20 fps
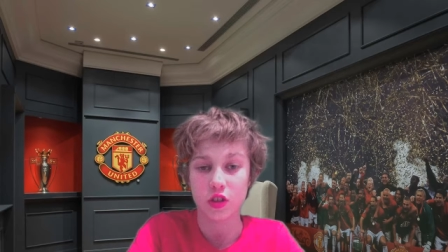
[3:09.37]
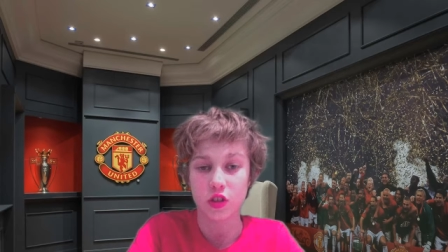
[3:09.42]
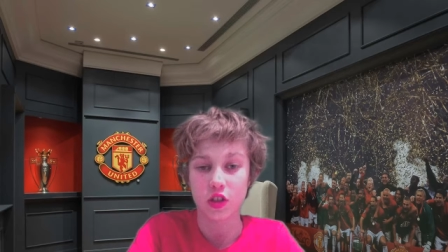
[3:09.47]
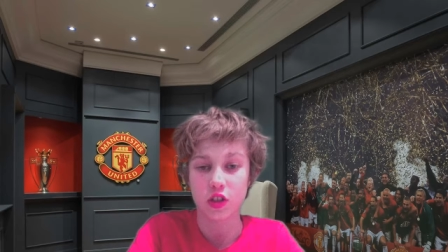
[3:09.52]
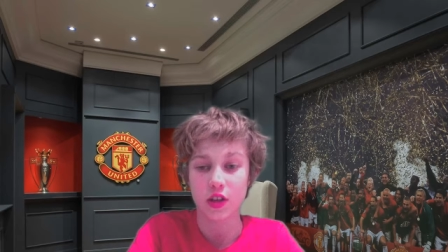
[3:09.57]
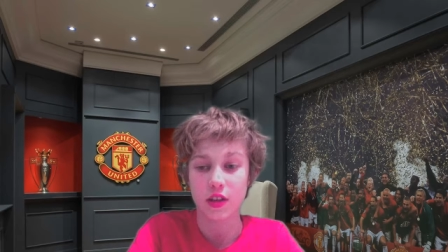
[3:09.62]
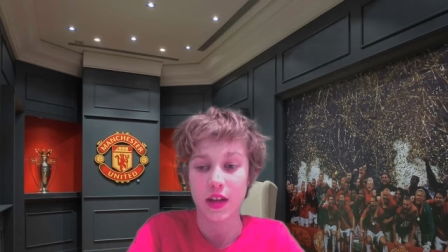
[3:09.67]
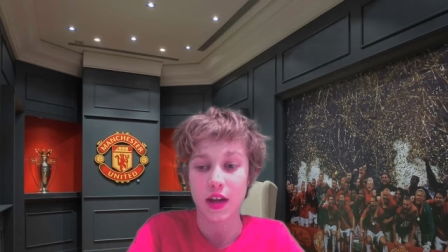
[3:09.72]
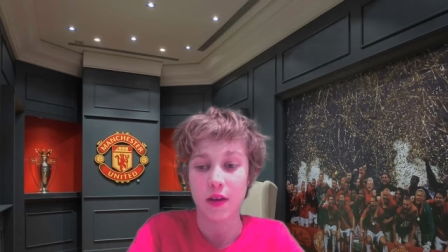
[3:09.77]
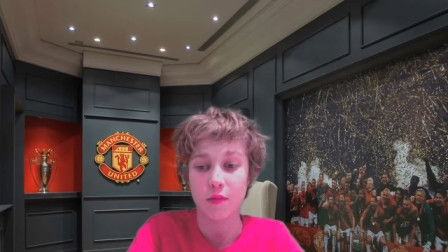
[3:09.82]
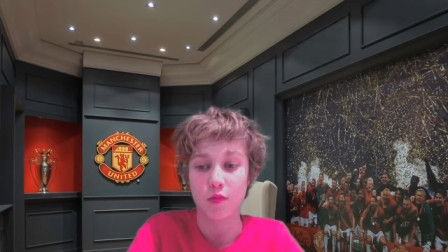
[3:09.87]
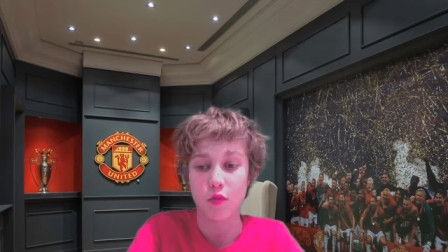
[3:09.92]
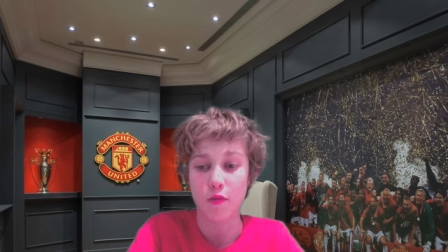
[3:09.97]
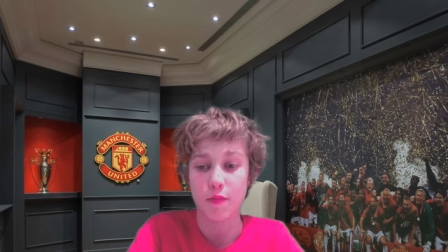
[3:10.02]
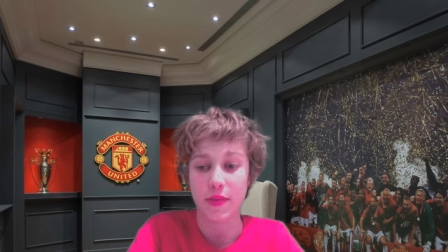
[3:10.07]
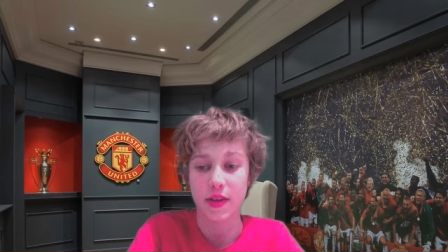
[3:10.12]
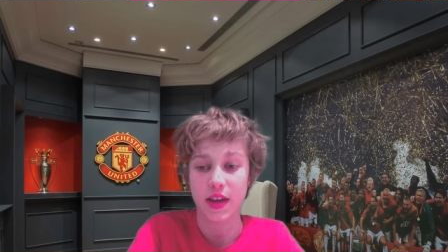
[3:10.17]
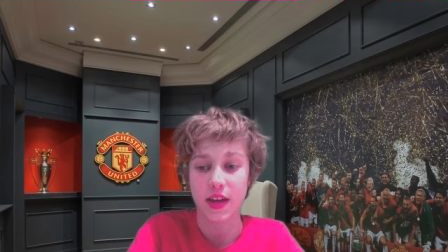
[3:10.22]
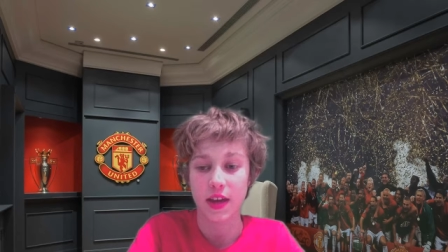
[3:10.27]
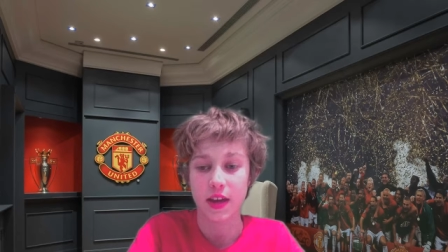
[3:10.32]
so that would
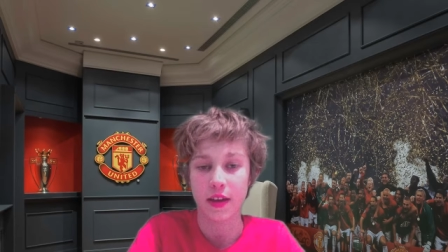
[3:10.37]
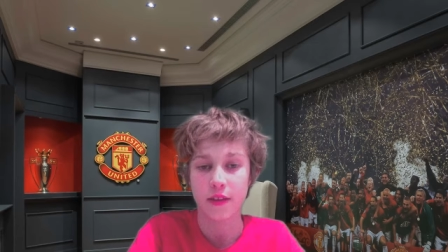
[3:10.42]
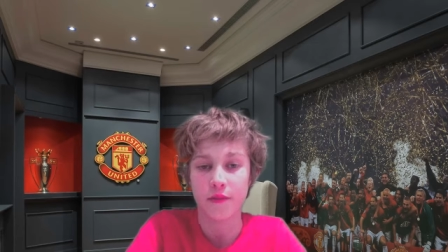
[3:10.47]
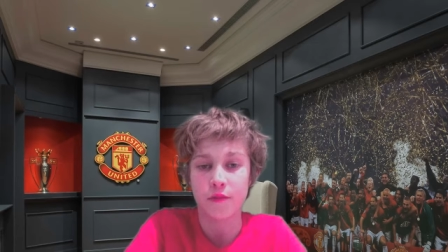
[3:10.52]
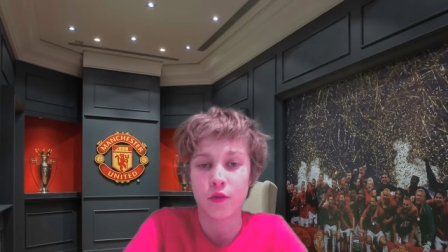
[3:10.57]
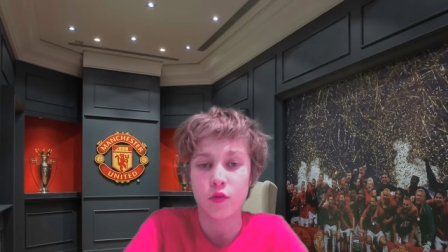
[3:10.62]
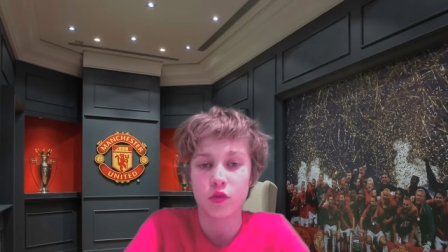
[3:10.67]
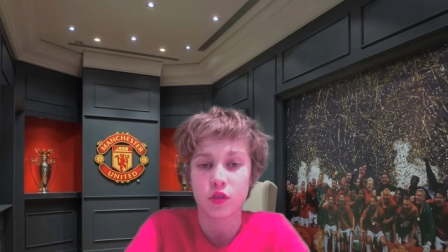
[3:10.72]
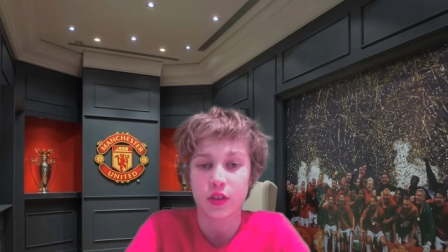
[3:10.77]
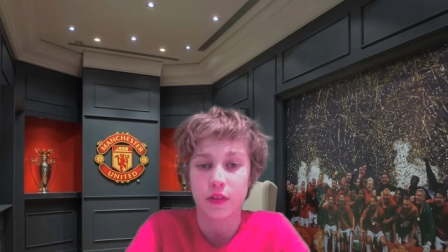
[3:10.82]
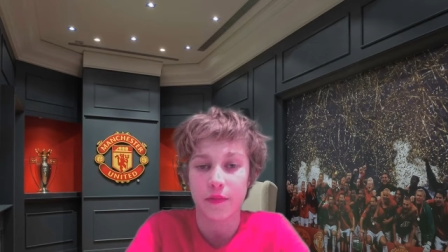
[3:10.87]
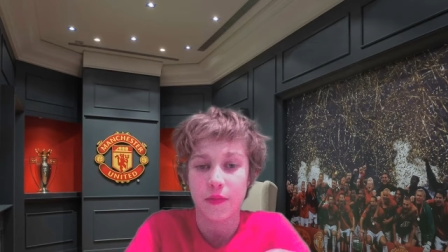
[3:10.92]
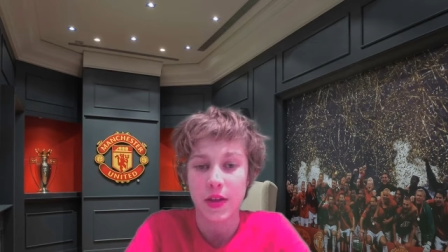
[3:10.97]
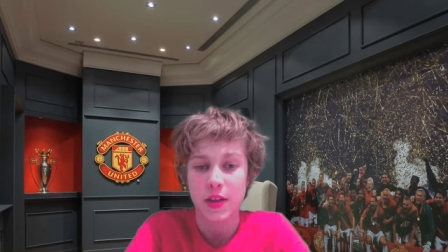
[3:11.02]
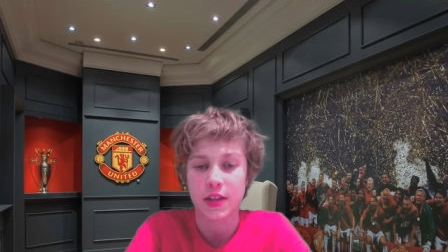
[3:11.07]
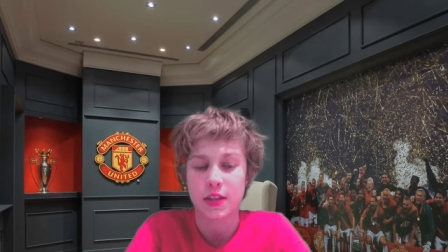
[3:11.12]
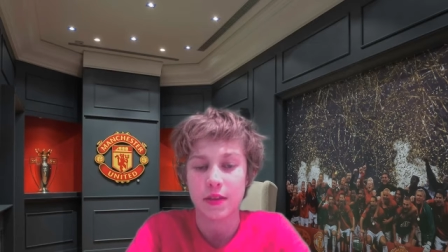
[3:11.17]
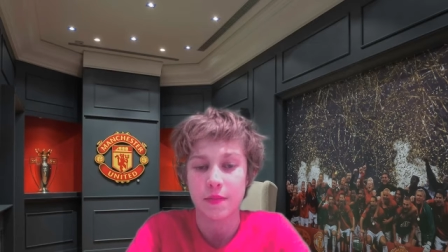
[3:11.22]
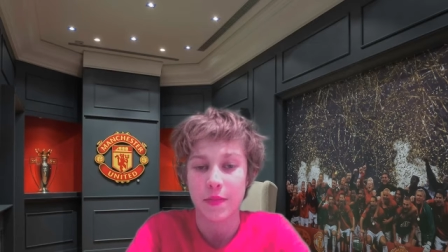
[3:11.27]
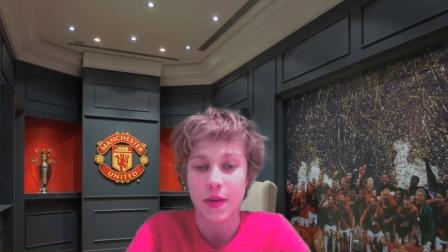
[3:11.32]
be four
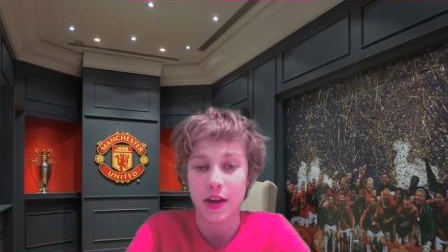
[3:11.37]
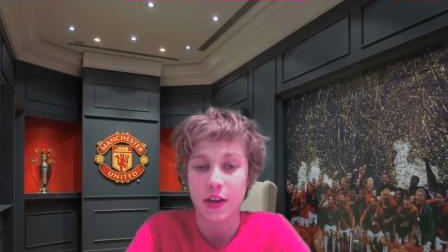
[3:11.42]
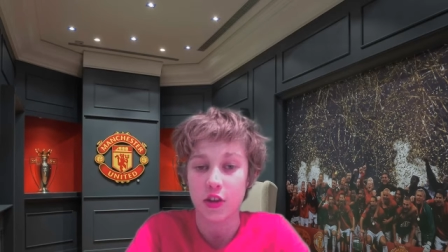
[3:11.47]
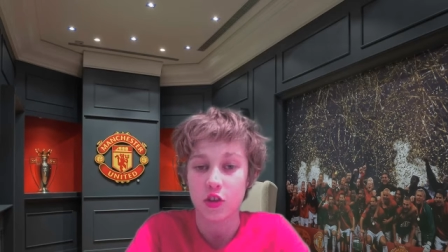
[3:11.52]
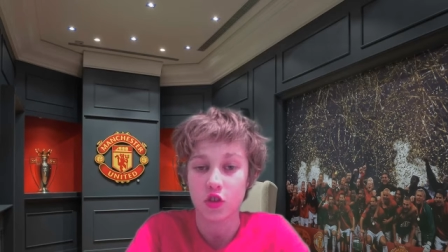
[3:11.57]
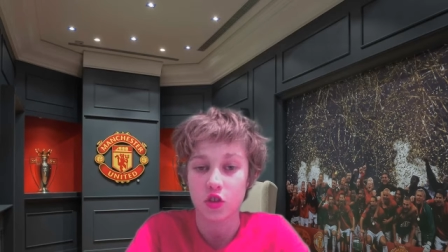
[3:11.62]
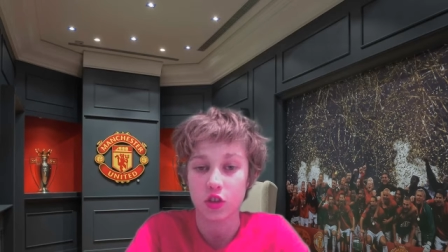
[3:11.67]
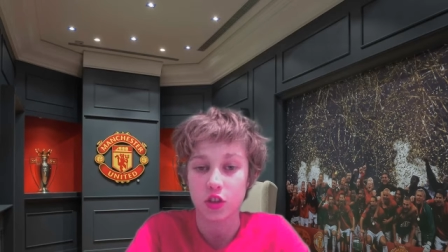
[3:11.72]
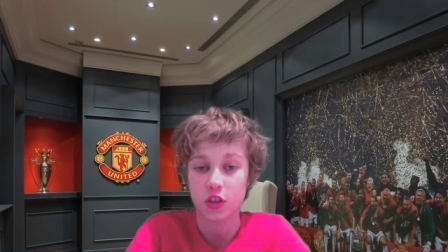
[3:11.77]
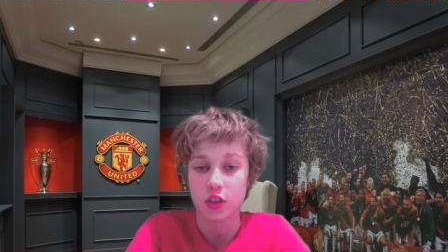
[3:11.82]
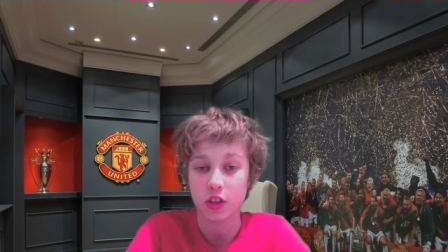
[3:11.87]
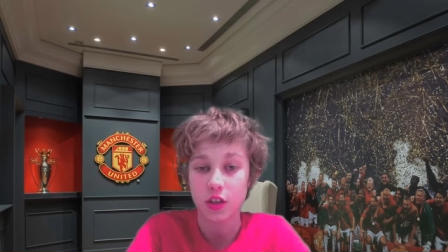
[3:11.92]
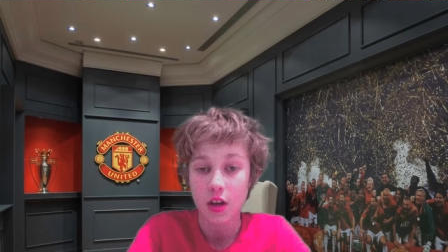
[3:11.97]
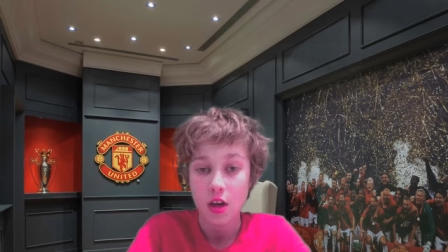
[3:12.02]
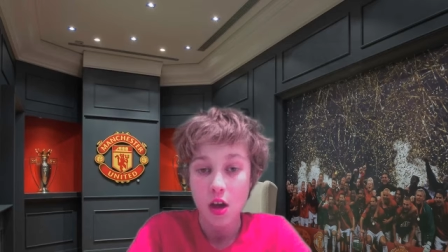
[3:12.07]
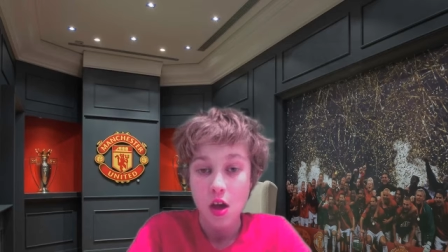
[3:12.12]
defensive managers.